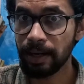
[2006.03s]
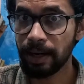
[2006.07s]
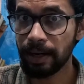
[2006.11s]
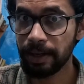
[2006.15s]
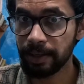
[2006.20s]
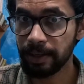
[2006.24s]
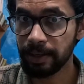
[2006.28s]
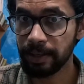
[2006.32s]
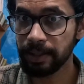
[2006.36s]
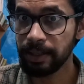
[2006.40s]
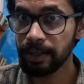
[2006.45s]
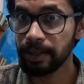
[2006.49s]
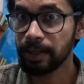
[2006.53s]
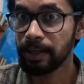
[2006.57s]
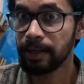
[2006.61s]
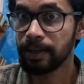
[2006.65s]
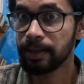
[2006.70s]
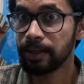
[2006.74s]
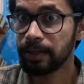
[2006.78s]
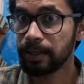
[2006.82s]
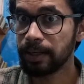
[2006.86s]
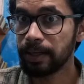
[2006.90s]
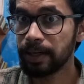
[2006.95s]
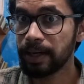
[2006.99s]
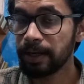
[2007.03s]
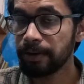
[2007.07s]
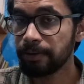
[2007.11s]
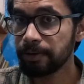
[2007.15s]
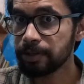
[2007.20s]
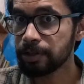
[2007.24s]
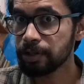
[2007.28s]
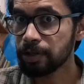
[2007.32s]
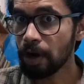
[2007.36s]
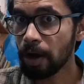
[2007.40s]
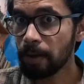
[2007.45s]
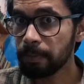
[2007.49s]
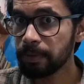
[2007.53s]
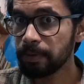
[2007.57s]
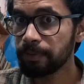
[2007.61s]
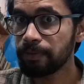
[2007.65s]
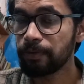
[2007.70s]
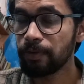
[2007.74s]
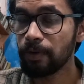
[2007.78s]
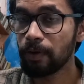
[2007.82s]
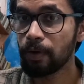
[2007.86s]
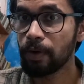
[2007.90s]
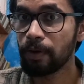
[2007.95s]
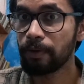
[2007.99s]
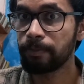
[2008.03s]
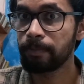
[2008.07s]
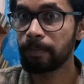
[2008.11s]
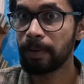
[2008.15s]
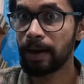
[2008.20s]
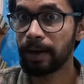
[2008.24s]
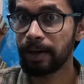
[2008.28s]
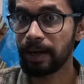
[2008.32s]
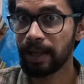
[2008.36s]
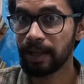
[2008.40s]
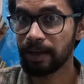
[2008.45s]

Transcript: artery, it will stop the flow of blood.